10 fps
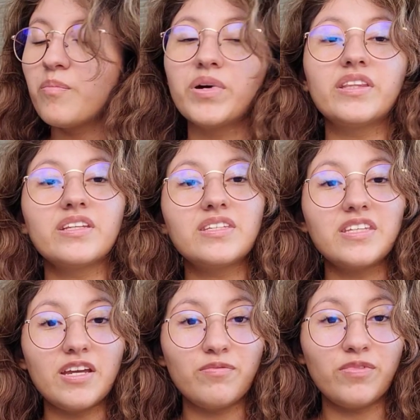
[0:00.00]
But the
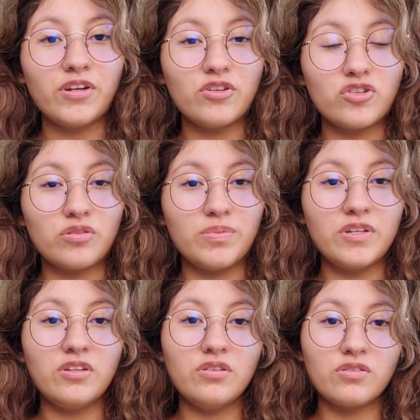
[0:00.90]
same fingers should be
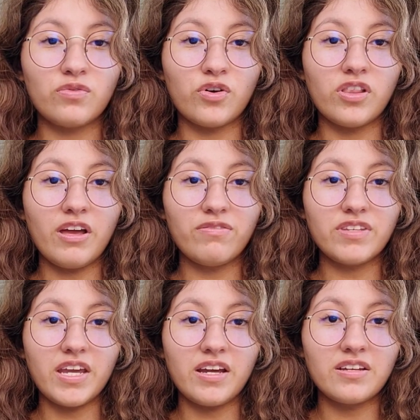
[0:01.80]
used for our
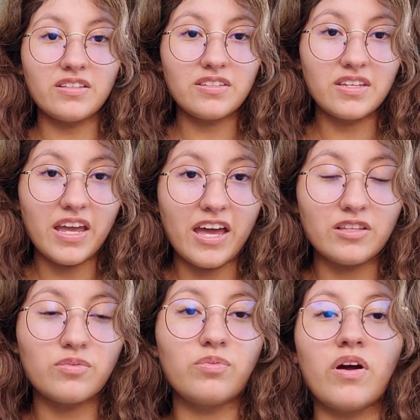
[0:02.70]
left hands
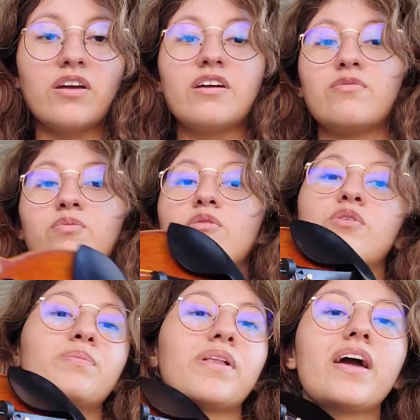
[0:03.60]
as if we
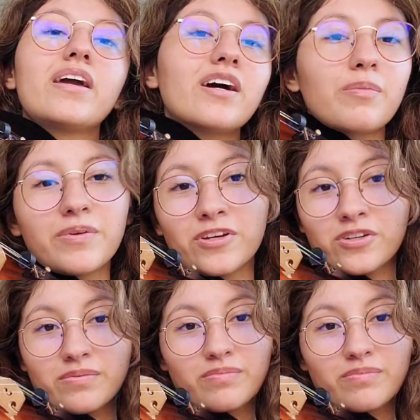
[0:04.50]
were playing up here.